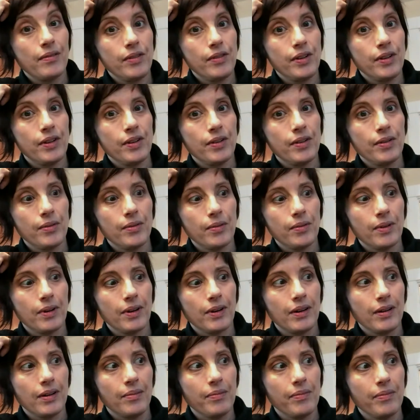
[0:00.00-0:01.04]

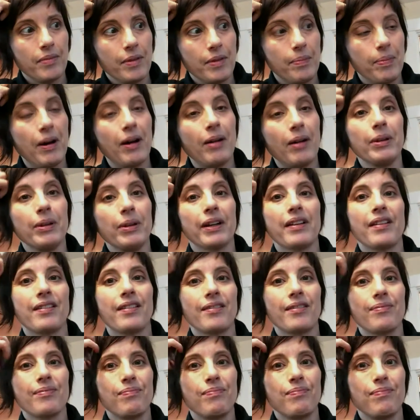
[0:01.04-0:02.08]
the
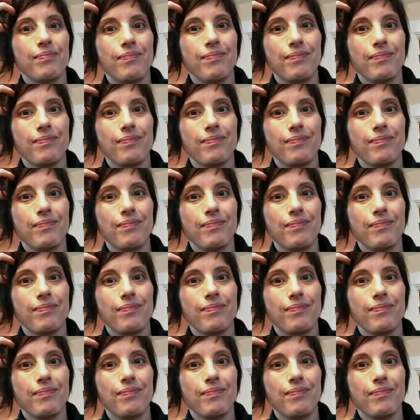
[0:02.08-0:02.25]
public's